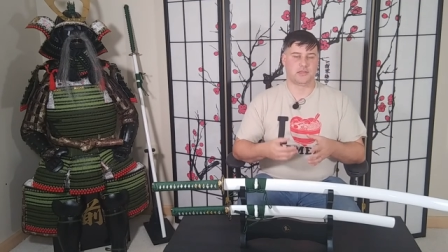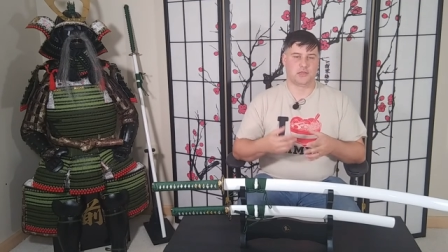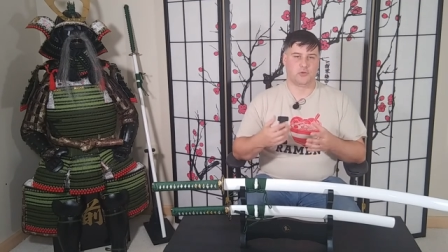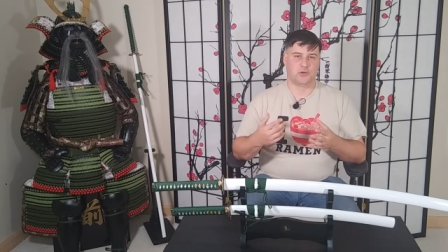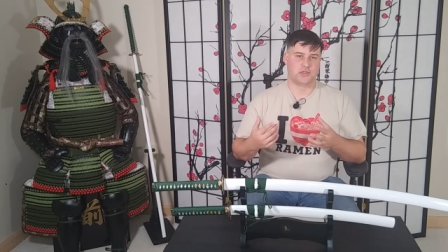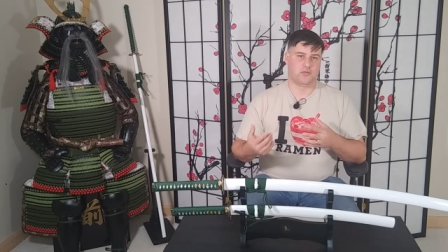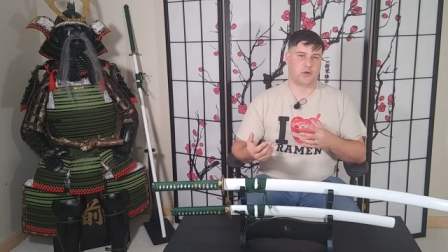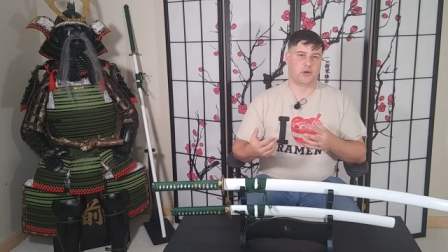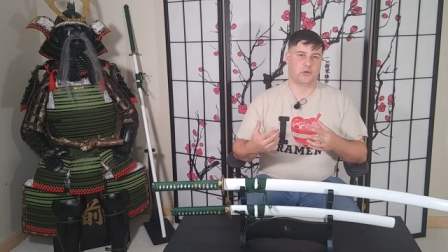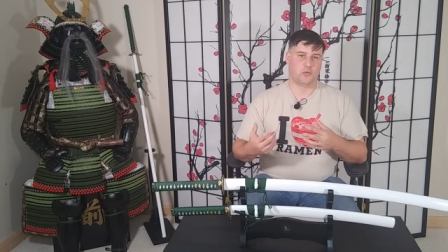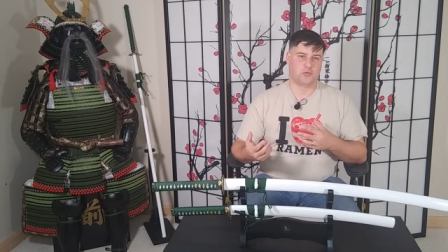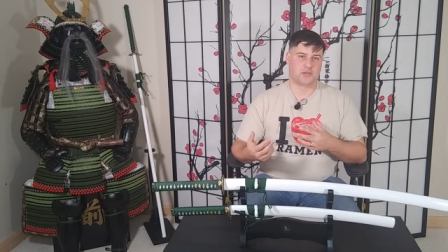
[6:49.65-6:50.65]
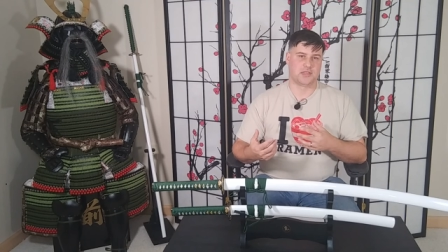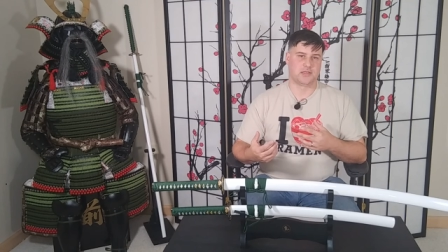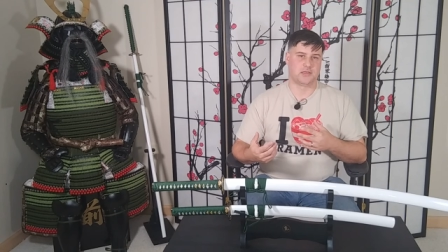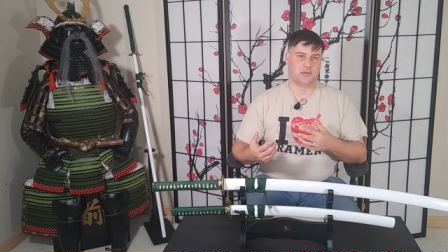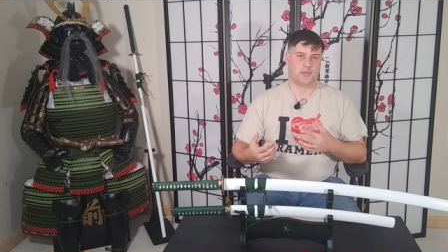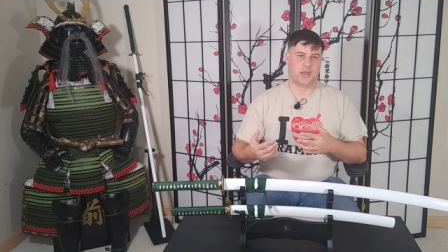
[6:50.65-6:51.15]
So it's a very cool
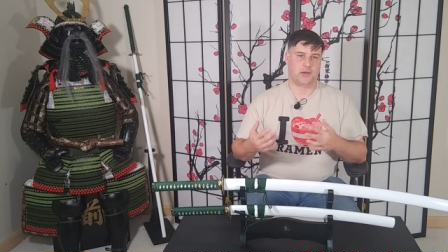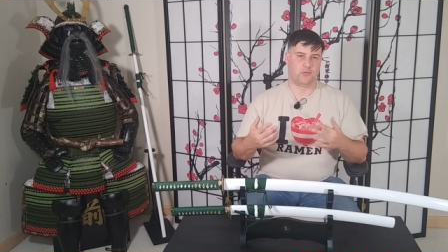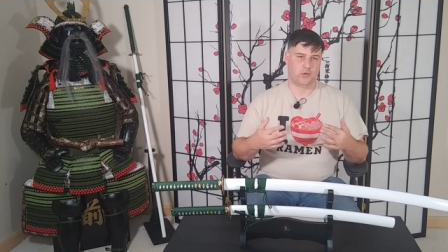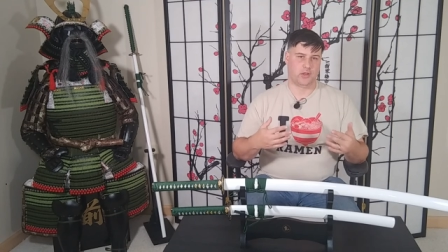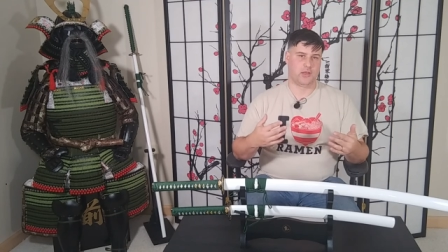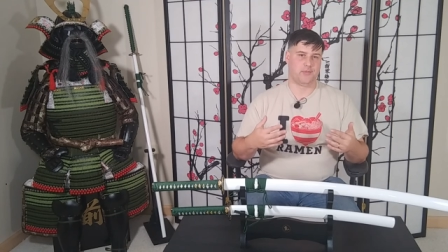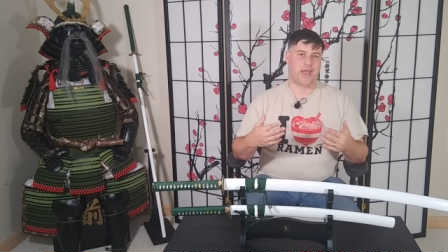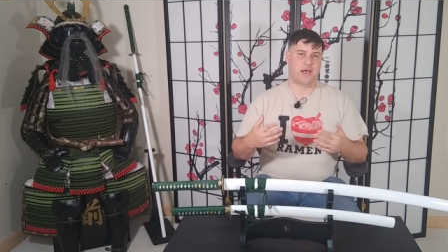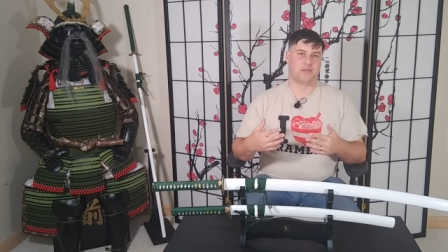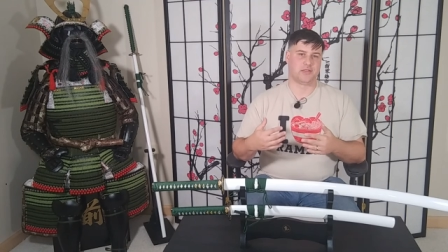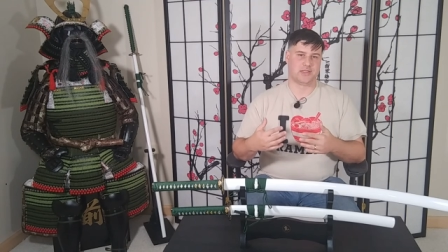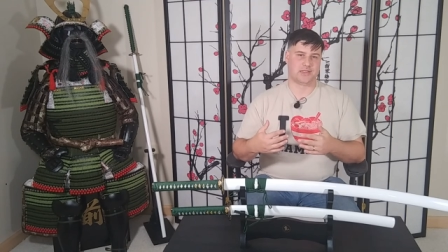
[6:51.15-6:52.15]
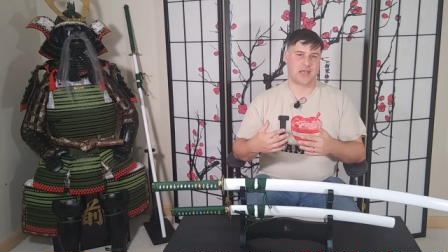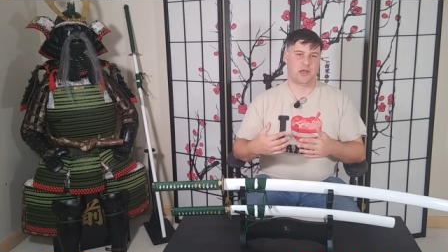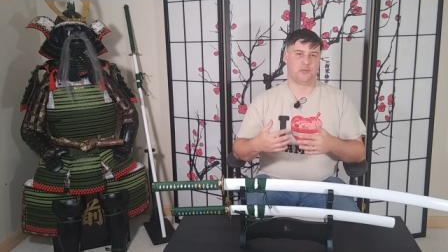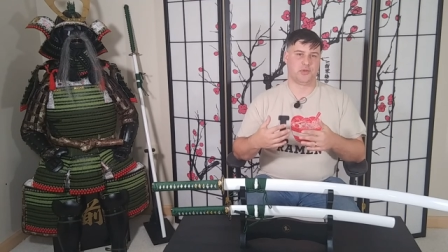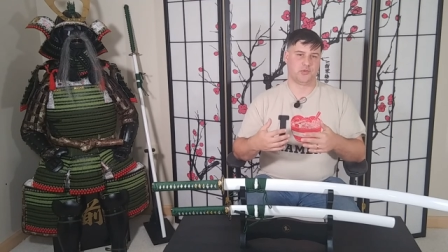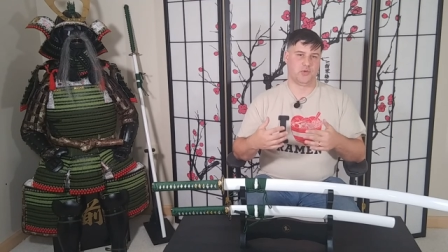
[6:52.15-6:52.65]
system that really balances
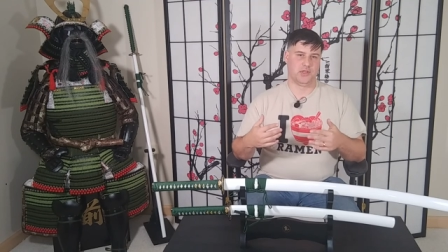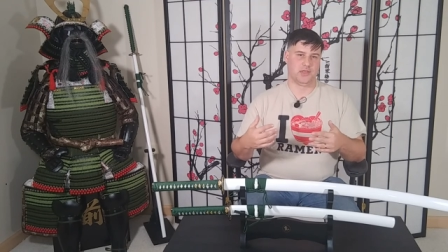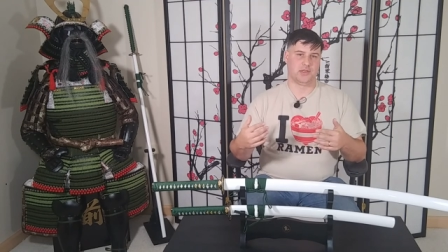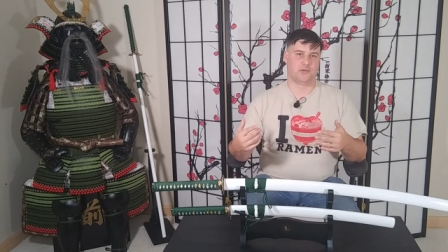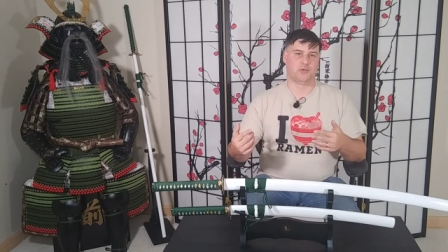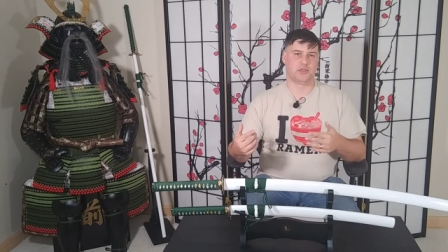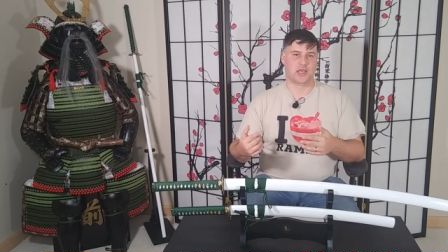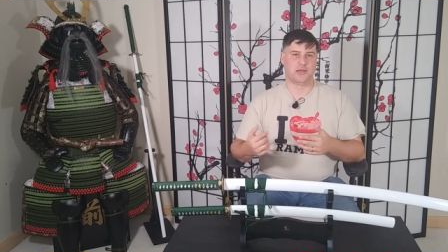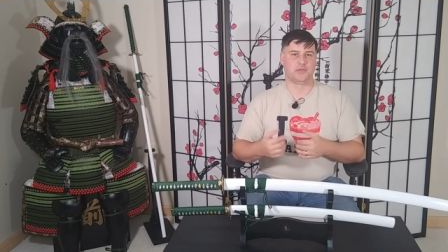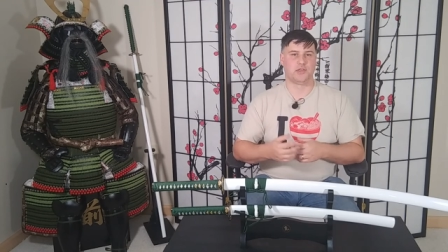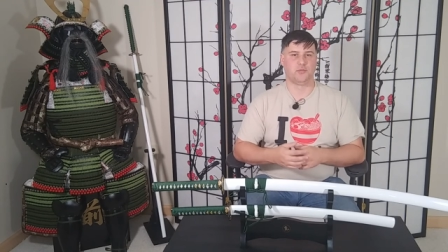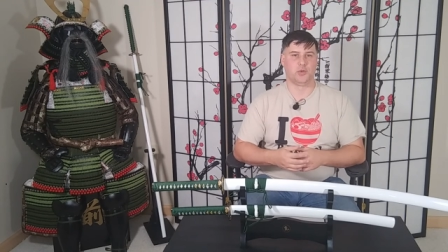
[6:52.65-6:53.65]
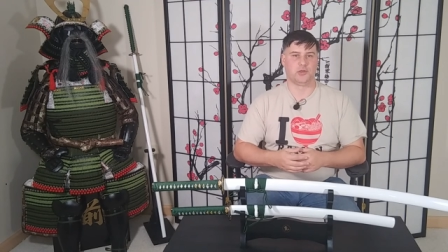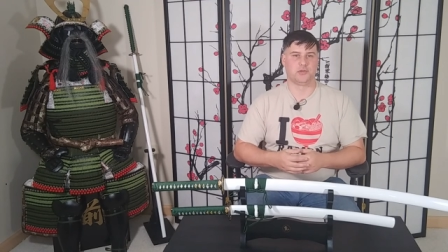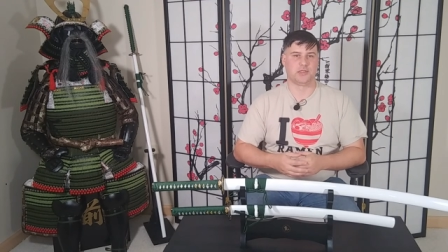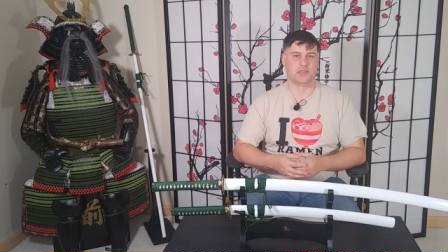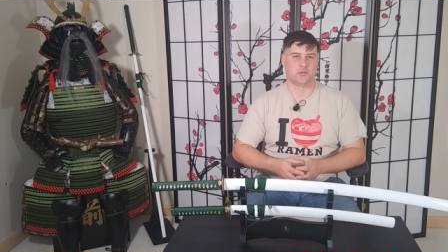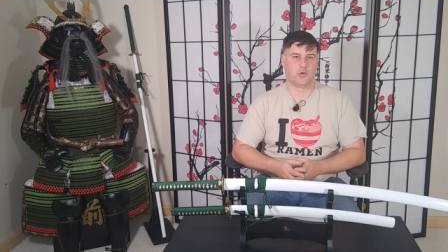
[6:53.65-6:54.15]
out between the different types of
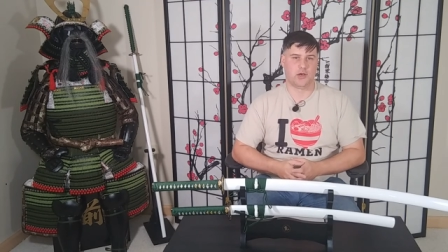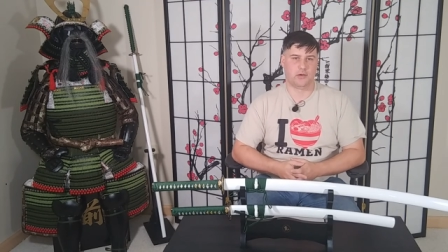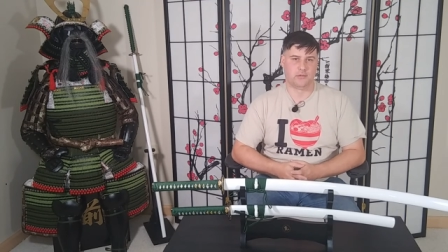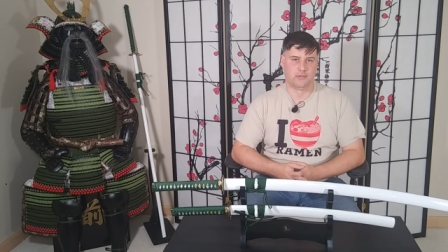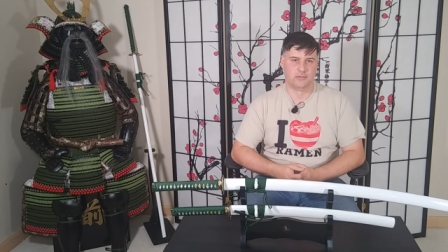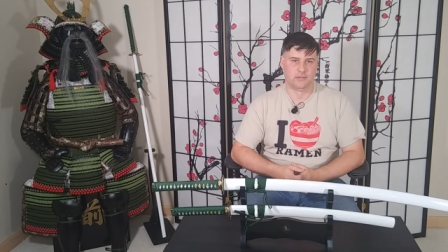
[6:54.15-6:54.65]
builds as well.